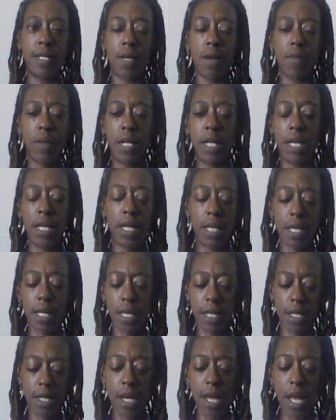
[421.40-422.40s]
coming
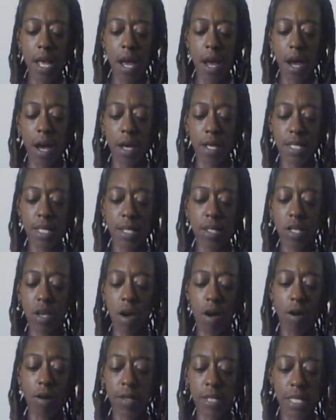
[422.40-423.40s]
in uh, to
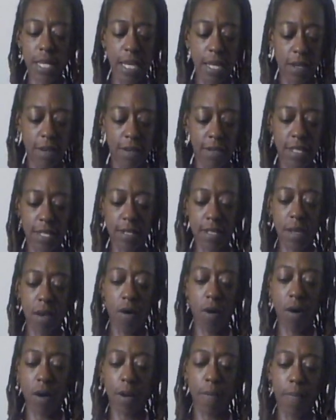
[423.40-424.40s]
talk here, to
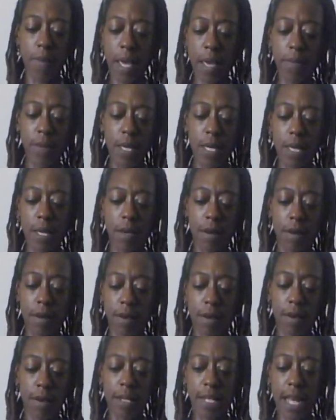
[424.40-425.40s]
talk. Maybe
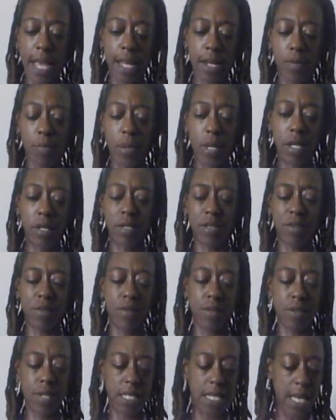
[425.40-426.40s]
uh, Eight of
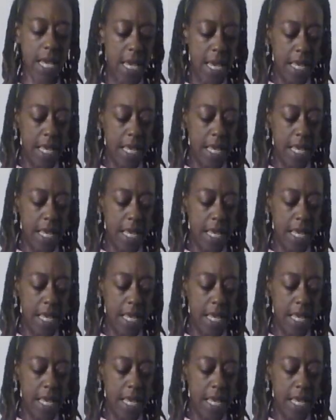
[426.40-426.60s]
Pentacles.